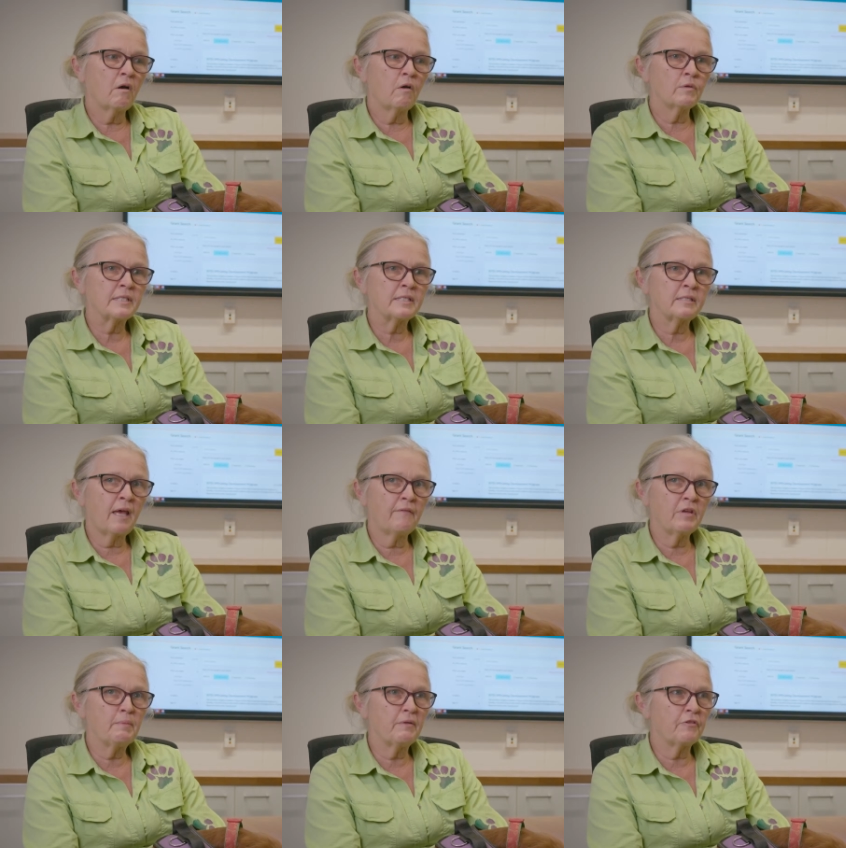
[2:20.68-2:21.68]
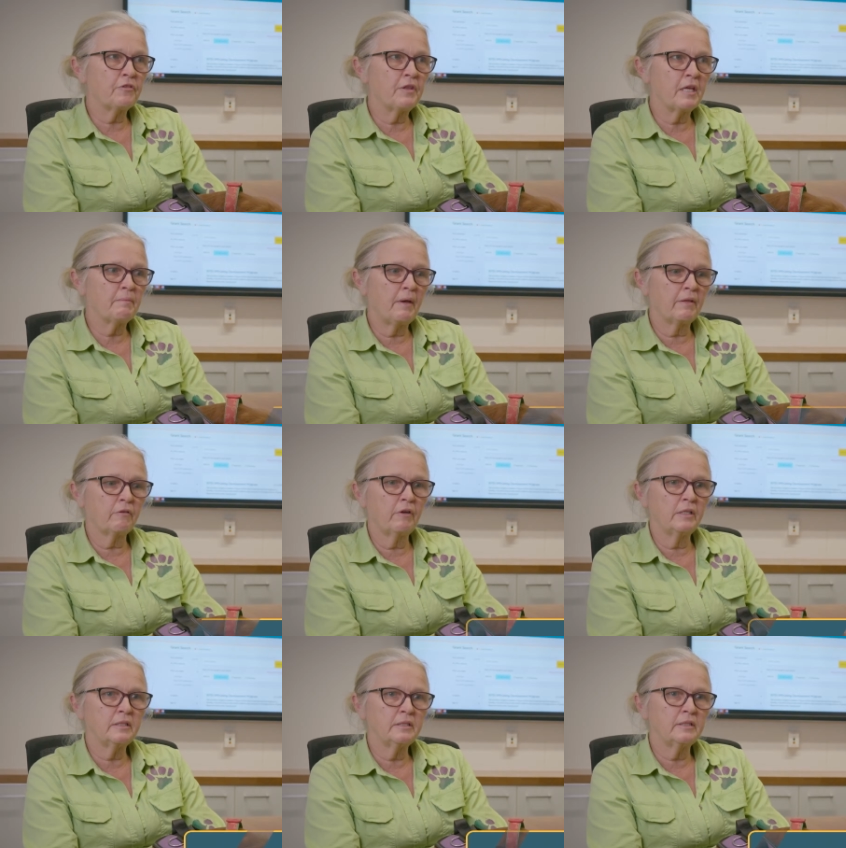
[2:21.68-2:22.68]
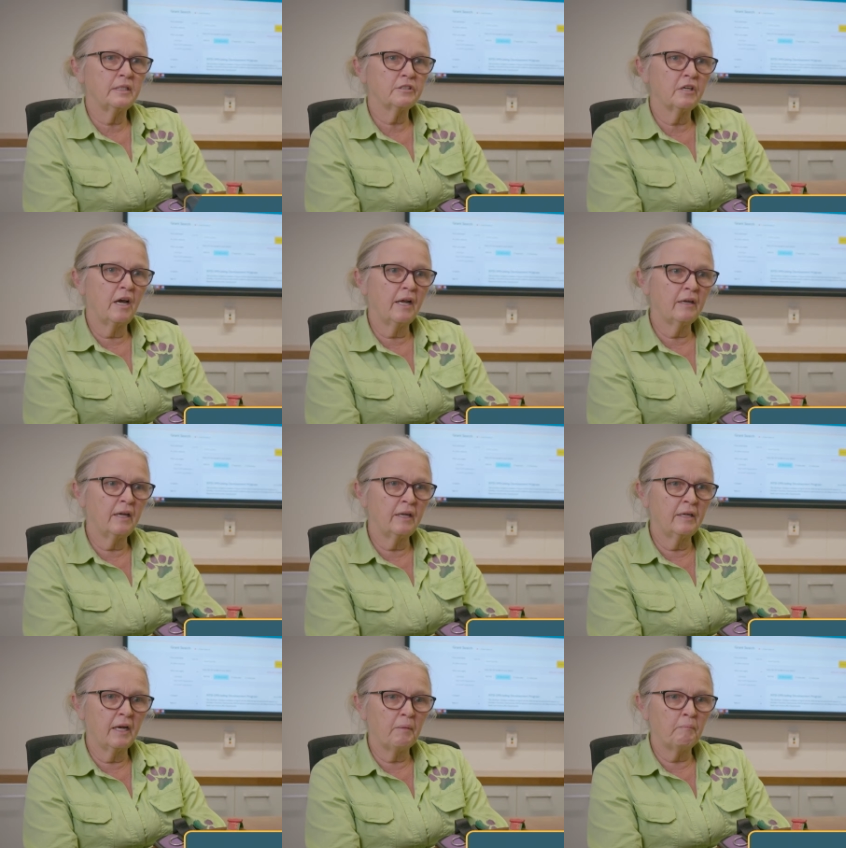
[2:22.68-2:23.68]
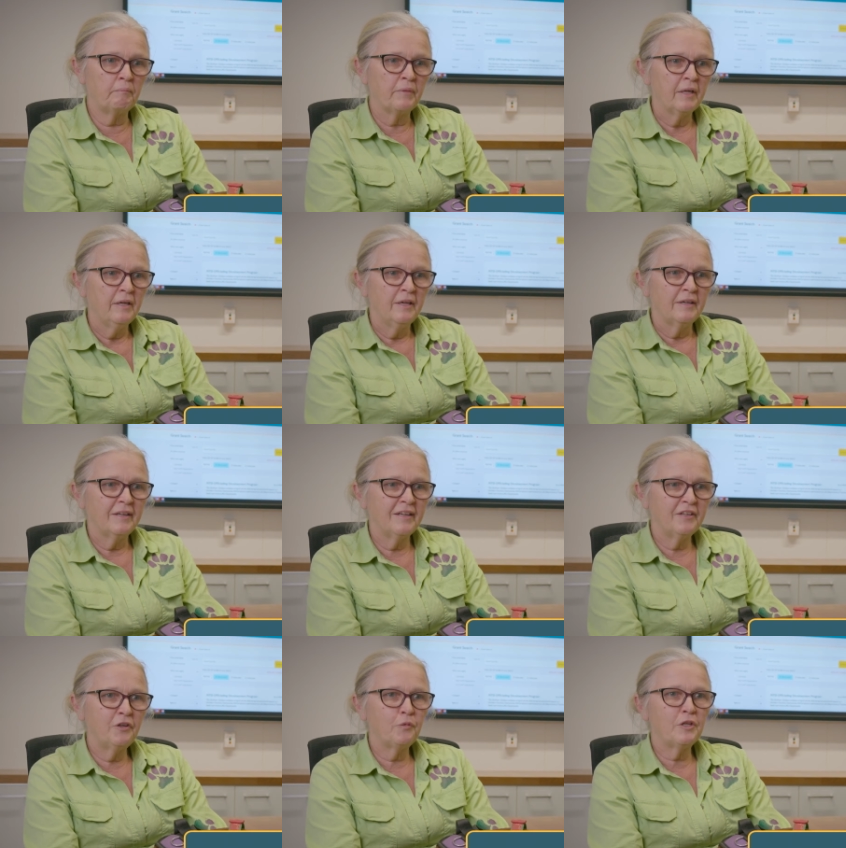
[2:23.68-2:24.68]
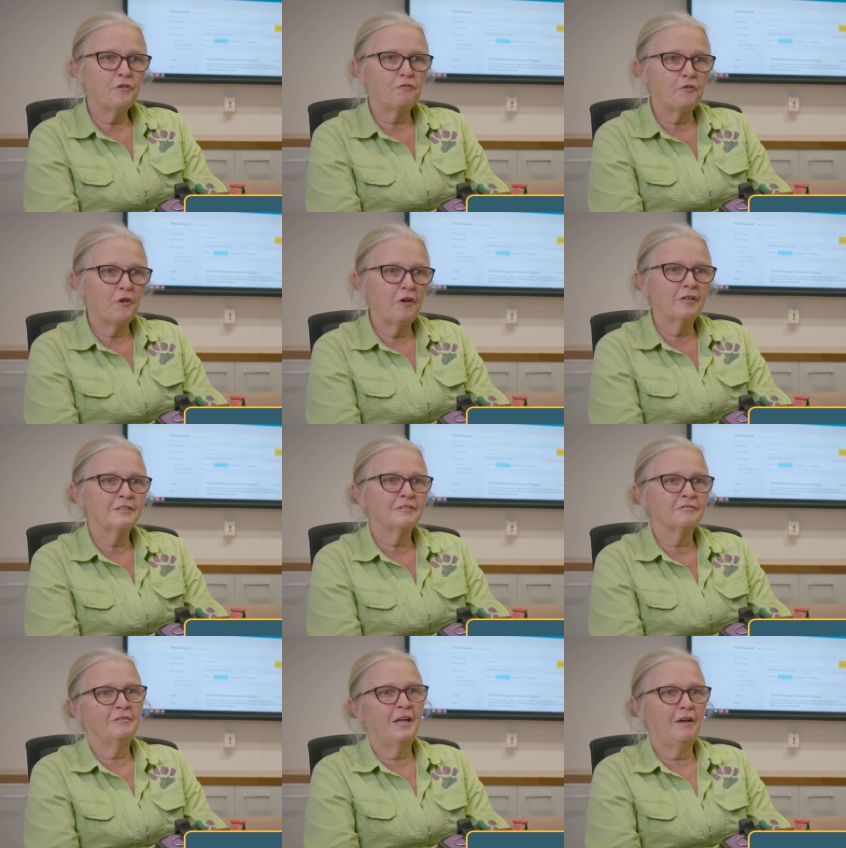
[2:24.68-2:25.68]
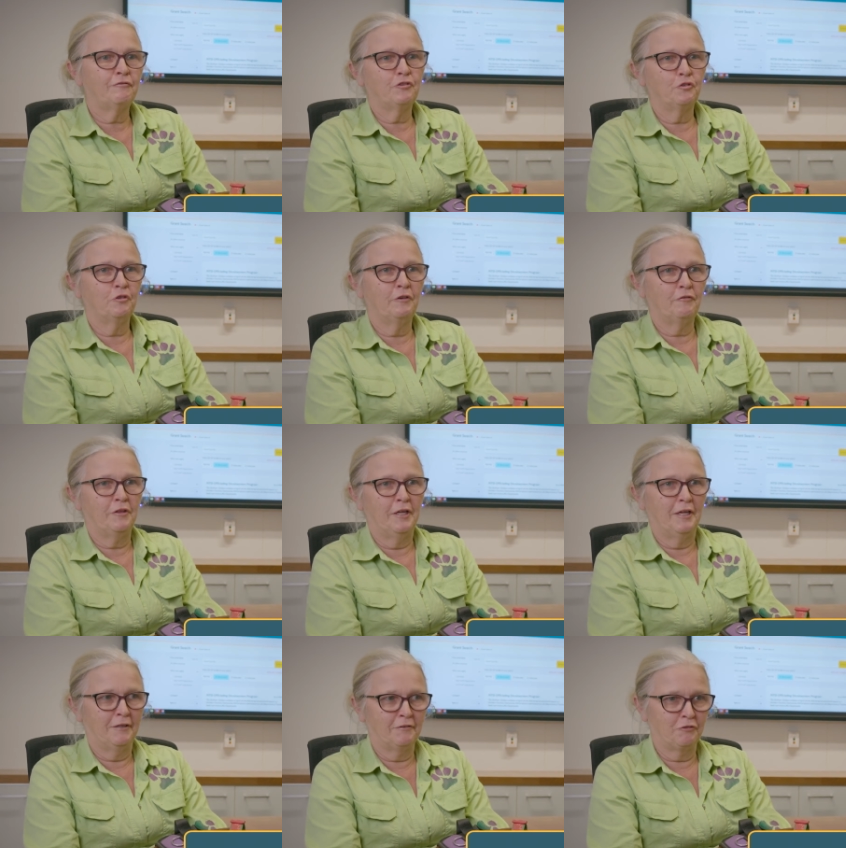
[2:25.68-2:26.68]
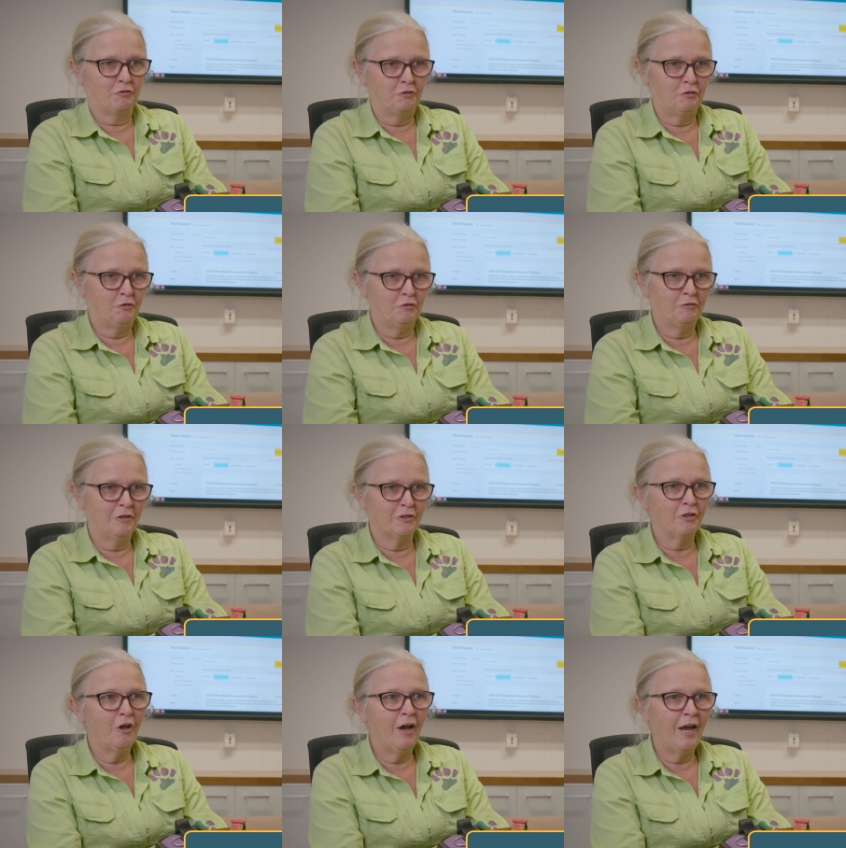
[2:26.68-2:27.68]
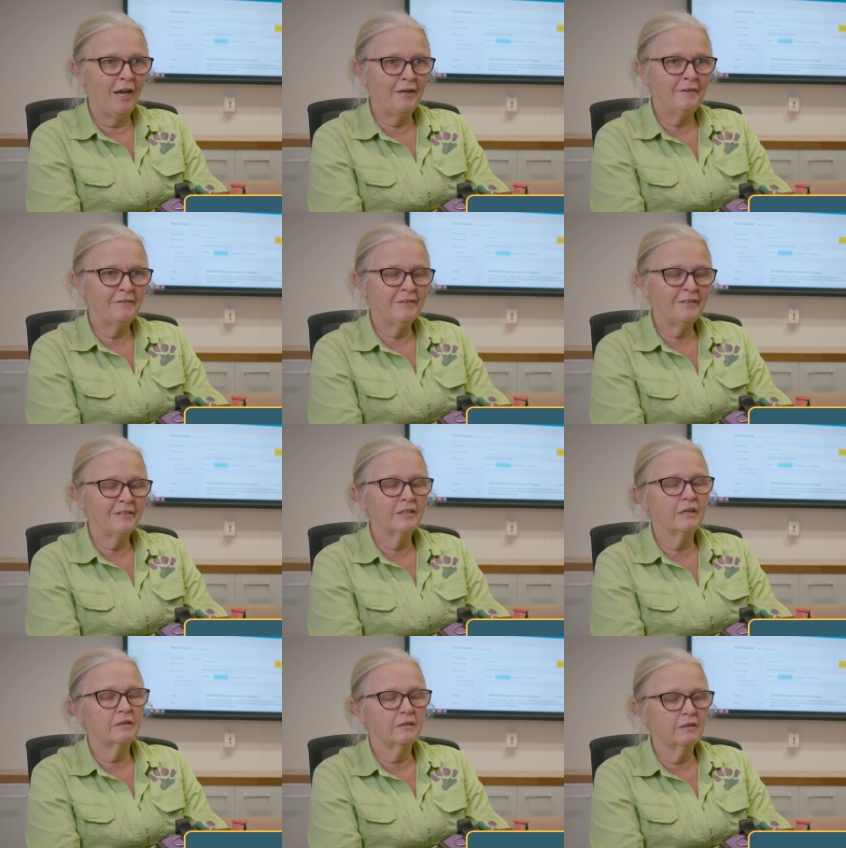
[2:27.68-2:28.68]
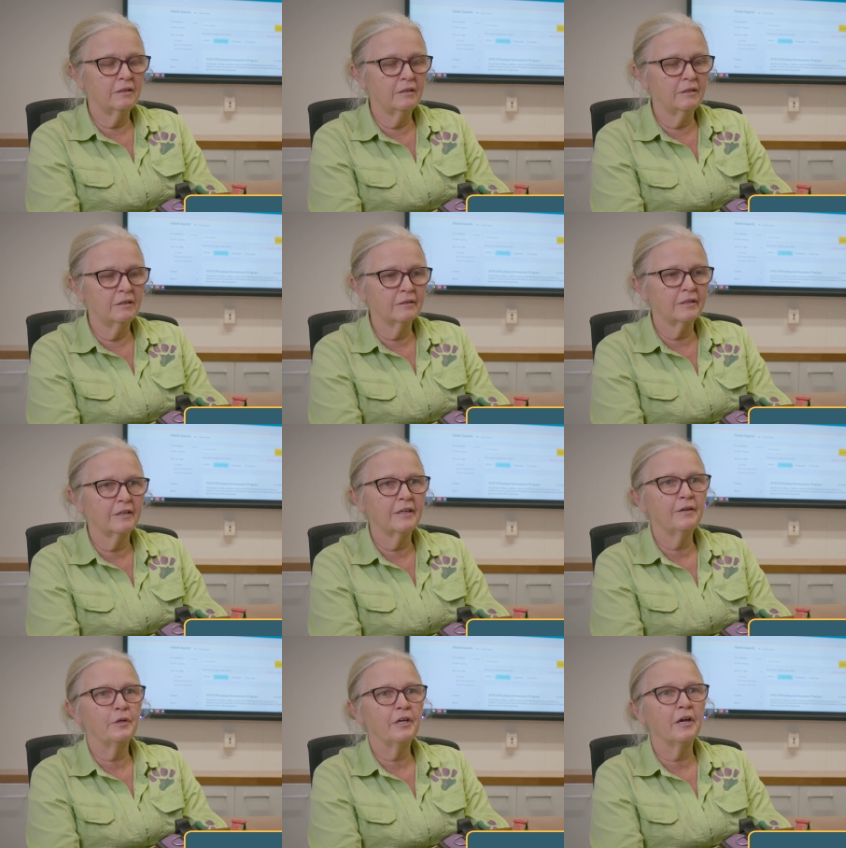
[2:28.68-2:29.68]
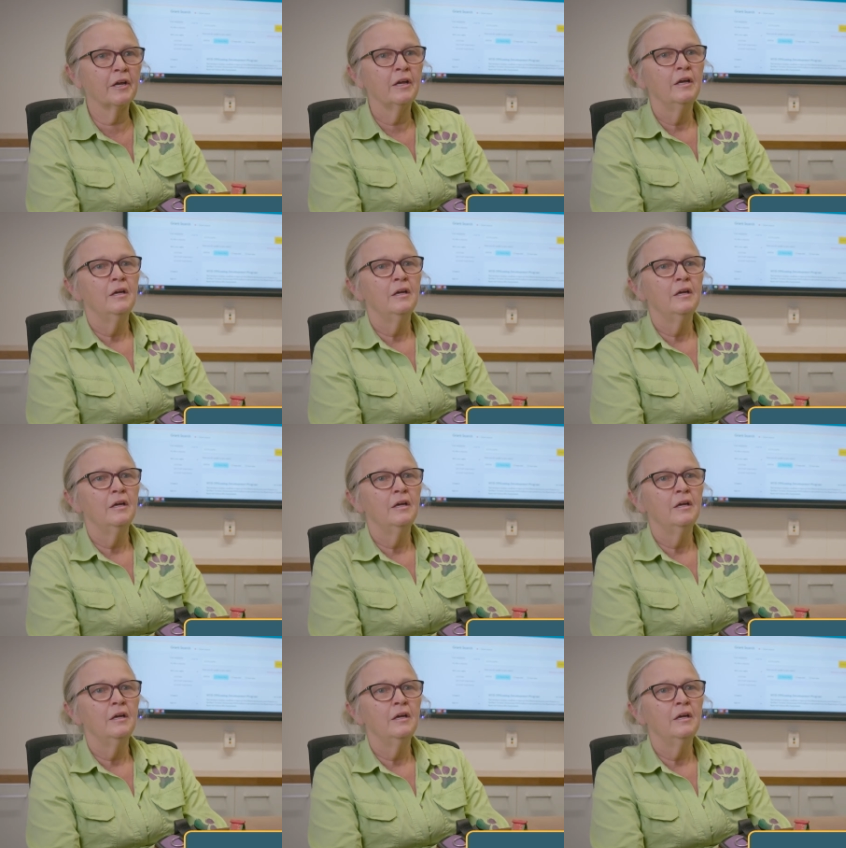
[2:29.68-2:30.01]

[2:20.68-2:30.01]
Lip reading: I was having a bit of a think about the Grants NT site, and you know, when you first have to do everything through online, you go, oh no, here we go.